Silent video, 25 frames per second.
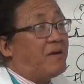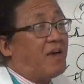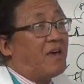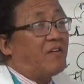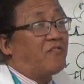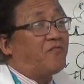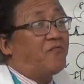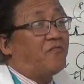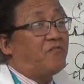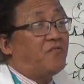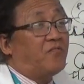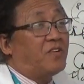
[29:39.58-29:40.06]

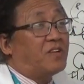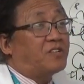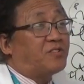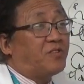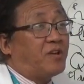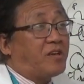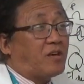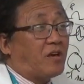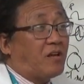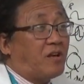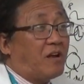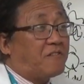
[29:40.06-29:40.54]
a
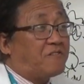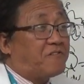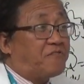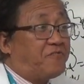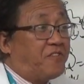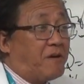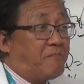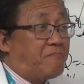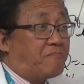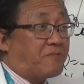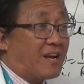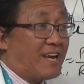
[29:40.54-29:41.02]
ventricular
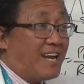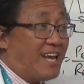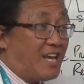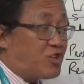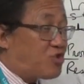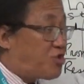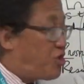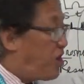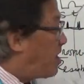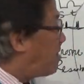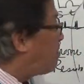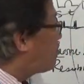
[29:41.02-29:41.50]

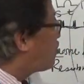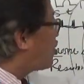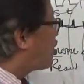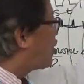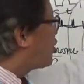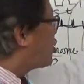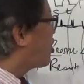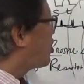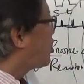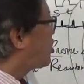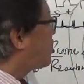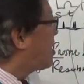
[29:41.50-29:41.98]
fibrillation,
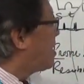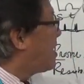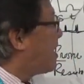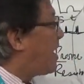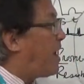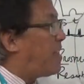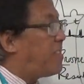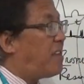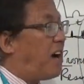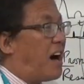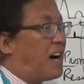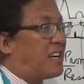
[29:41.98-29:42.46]

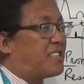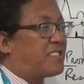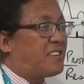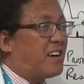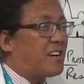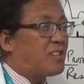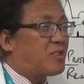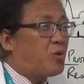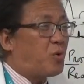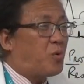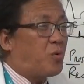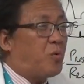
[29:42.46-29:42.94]
and the heart
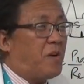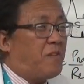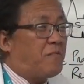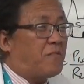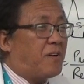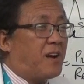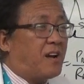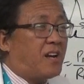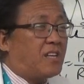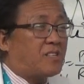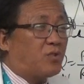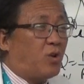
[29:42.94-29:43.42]
starts to
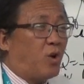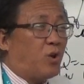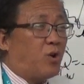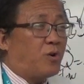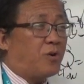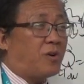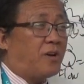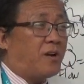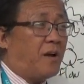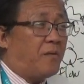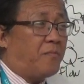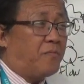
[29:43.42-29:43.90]
quiver. It's no
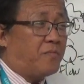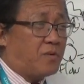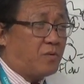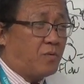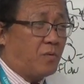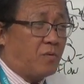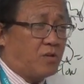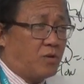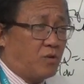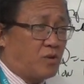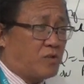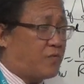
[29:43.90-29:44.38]
longer a
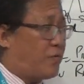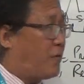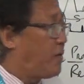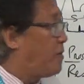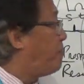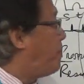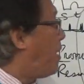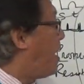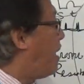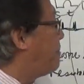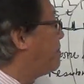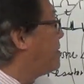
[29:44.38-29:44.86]

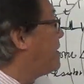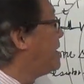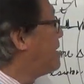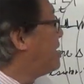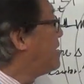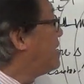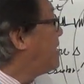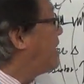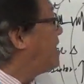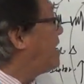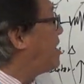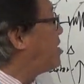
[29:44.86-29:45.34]
useful pump,
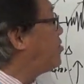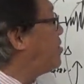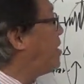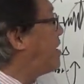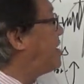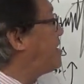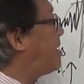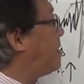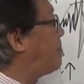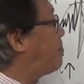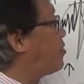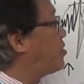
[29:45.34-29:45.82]
and then you
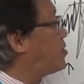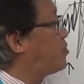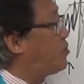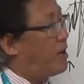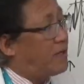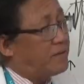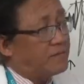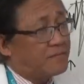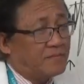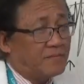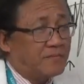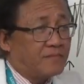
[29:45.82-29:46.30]
end up with
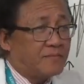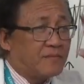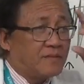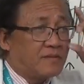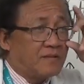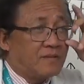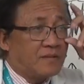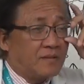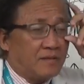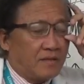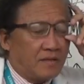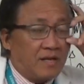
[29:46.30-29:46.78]
what?
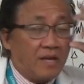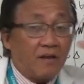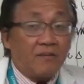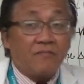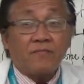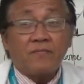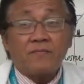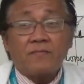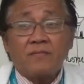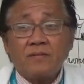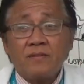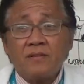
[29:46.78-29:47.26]
A
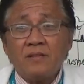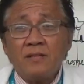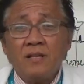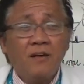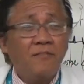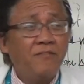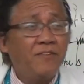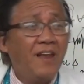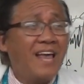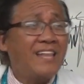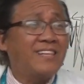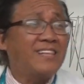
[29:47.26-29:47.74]

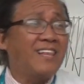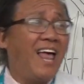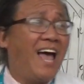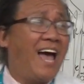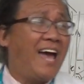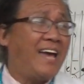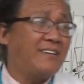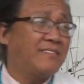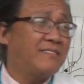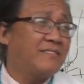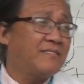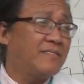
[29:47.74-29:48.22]
flat
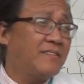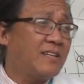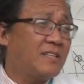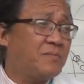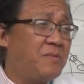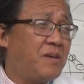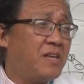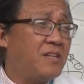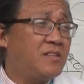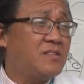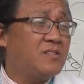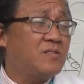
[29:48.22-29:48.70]
line. That
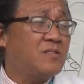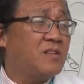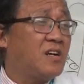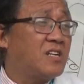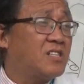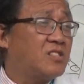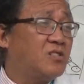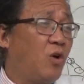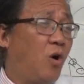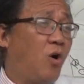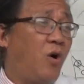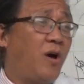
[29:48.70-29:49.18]
means
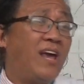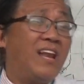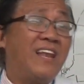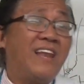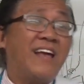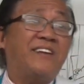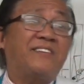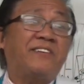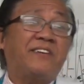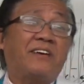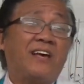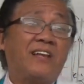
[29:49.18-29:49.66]
there's no
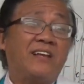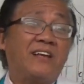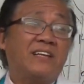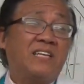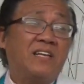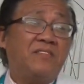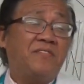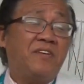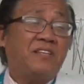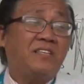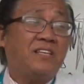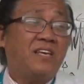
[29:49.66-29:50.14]
electrical
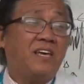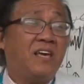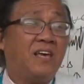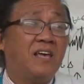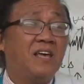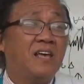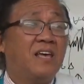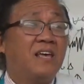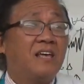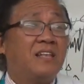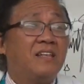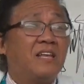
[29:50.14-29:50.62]

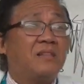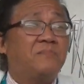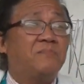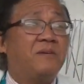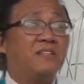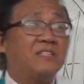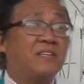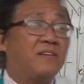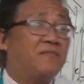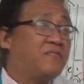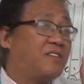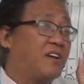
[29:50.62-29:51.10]
activity. That
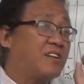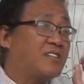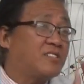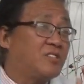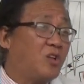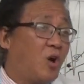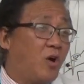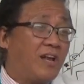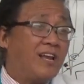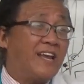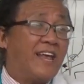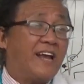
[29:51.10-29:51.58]
means if there's
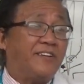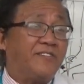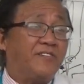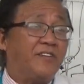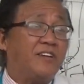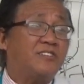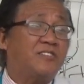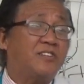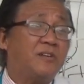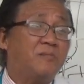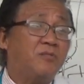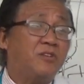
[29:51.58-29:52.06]
no
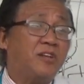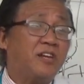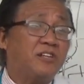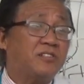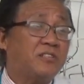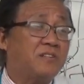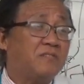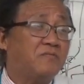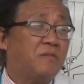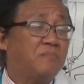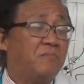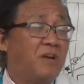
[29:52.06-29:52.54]
electrical
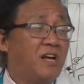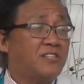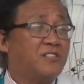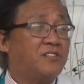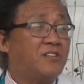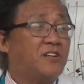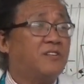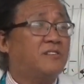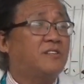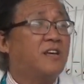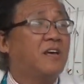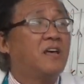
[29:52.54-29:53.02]
stimulation of the
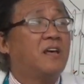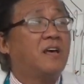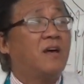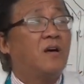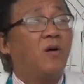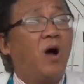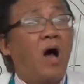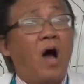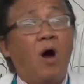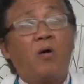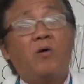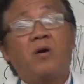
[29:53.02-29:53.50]
muscles,
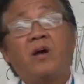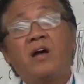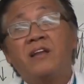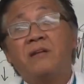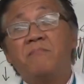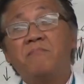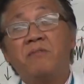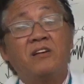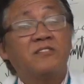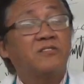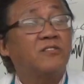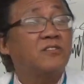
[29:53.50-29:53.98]
how can
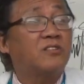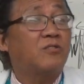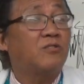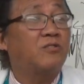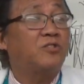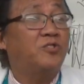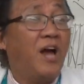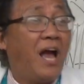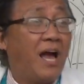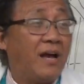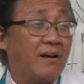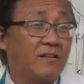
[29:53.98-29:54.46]
the muscles
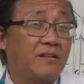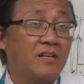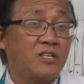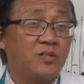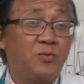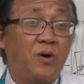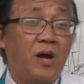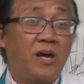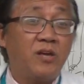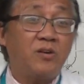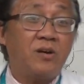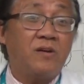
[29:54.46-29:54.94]
contract?
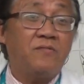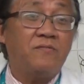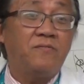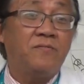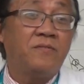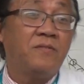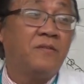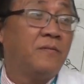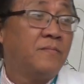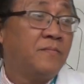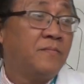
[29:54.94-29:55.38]
That's why you have